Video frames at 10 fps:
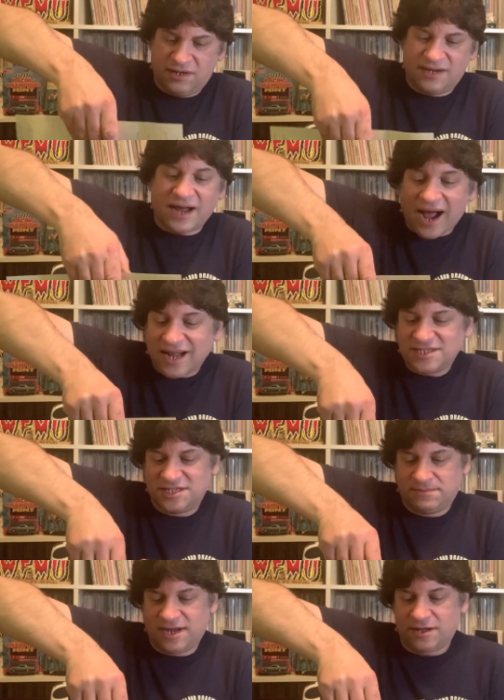
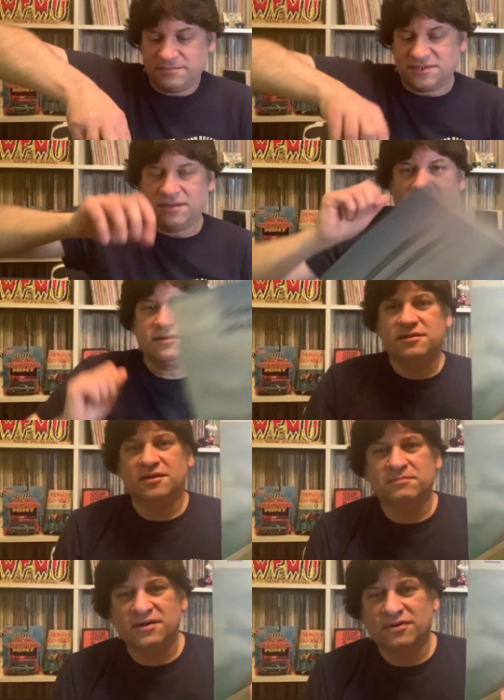concept albums, I think,
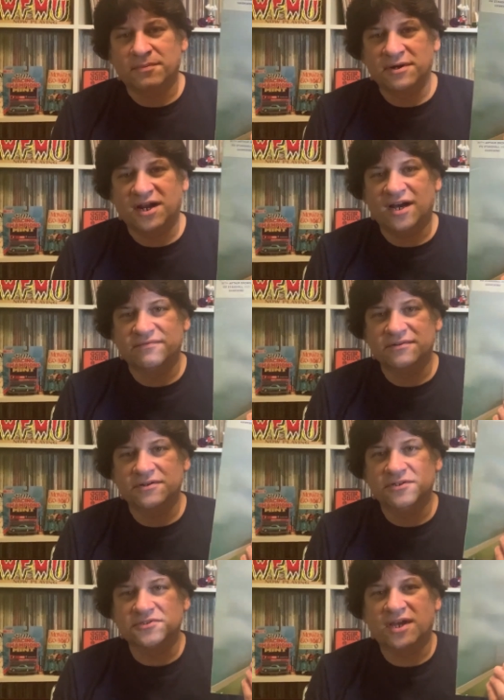done by Robert Calvert. He
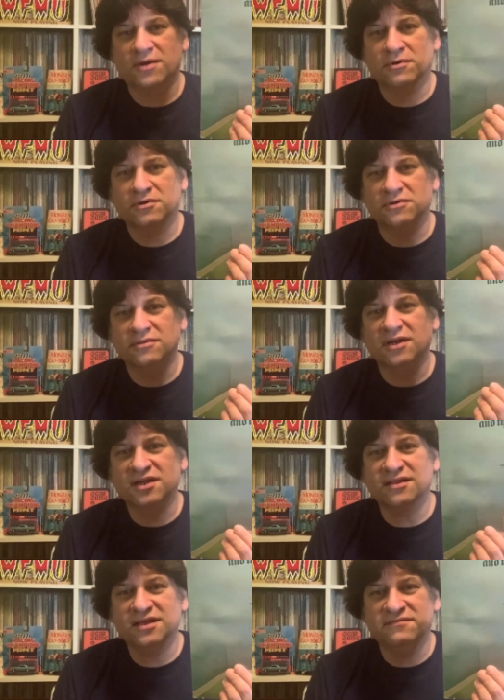also had one called
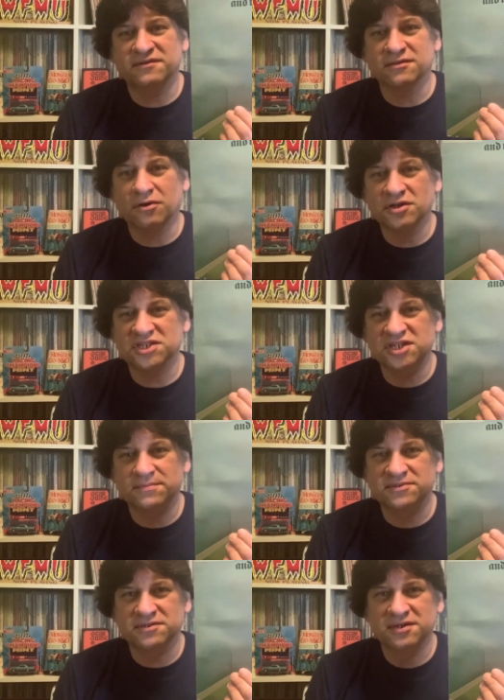Lucky Leaf and the
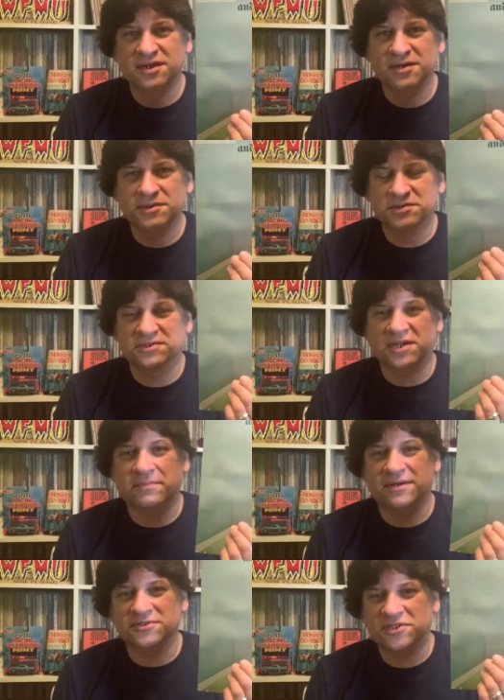Longships, which was like
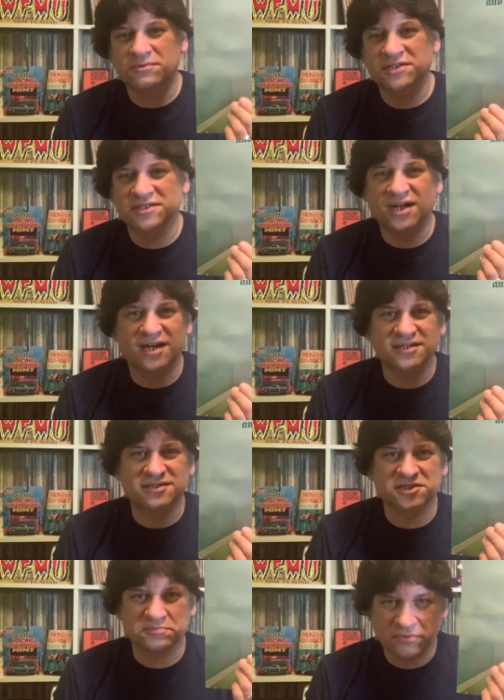about Swedish guys,
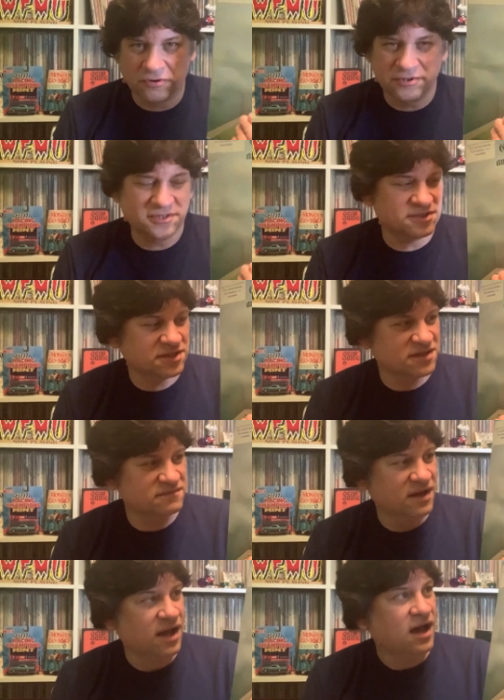explorers and stuff.
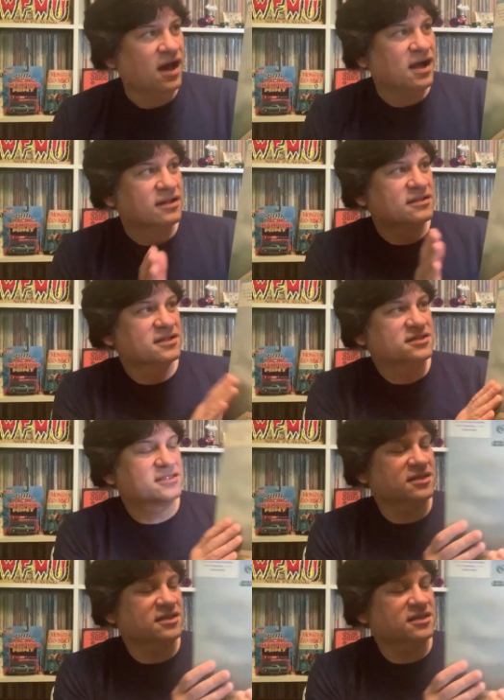This